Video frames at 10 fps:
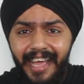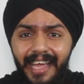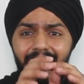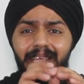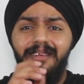
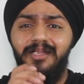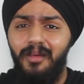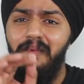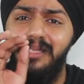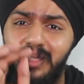it used
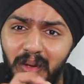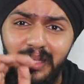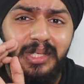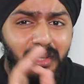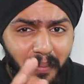to be
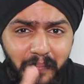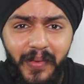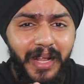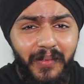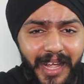so
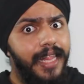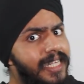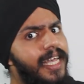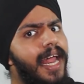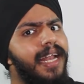stupid.
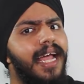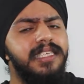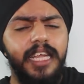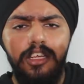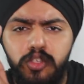That's an end, guys.
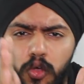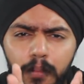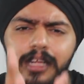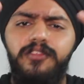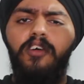Thank you so
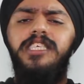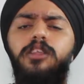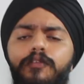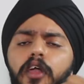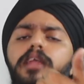much for watching.
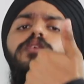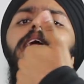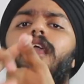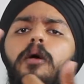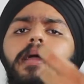Don't forget to
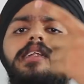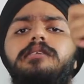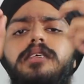like, comment and